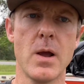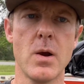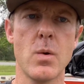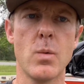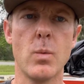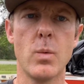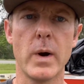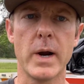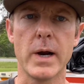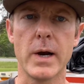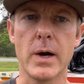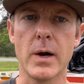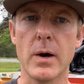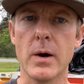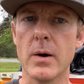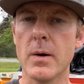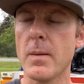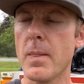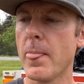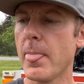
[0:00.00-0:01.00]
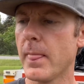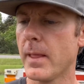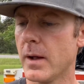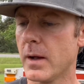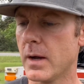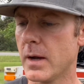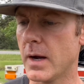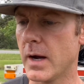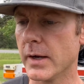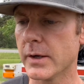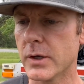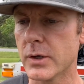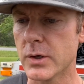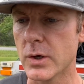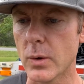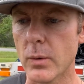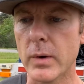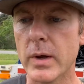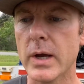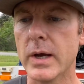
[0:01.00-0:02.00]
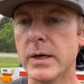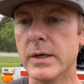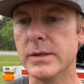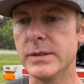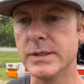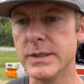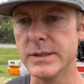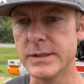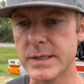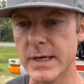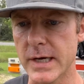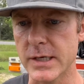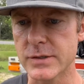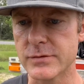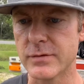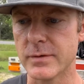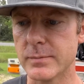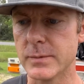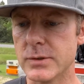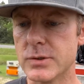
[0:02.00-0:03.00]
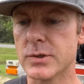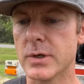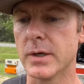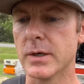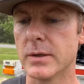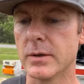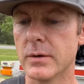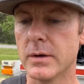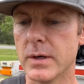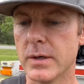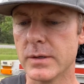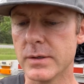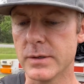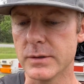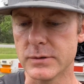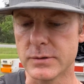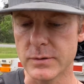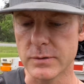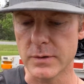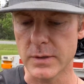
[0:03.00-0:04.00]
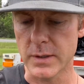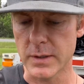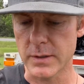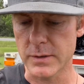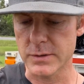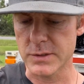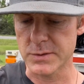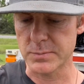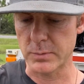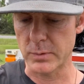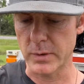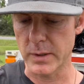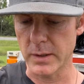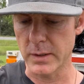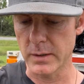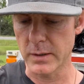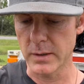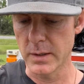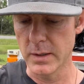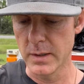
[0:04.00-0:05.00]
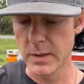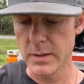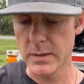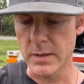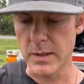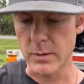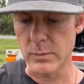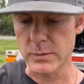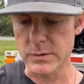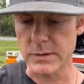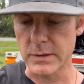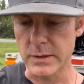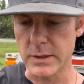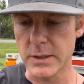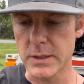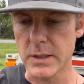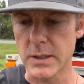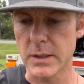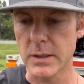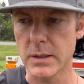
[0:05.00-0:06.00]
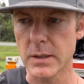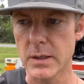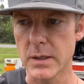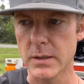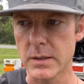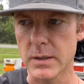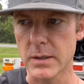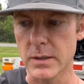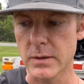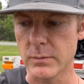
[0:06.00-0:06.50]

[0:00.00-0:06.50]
where I could go ahead and detach from the trailer and get to the air spring that was leaking and get it